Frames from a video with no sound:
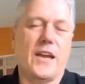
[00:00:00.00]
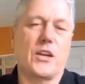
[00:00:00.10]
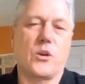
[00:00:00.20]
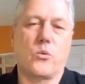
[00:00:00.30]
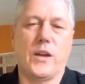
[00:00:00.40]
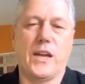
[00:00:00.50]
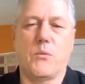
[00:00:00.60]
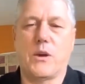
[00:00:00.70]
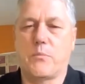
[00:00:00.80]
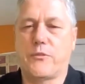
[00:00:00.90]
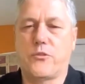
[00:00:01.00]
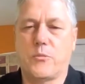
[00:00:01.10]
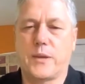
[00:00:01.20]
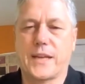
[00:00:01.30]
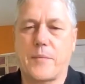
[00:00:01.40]
and a really well
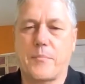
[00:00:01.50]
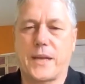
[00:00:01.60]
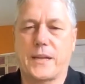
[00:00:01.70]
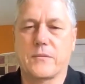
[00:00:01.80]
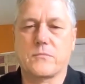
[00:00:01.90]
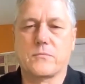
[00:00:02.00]
performing campaign.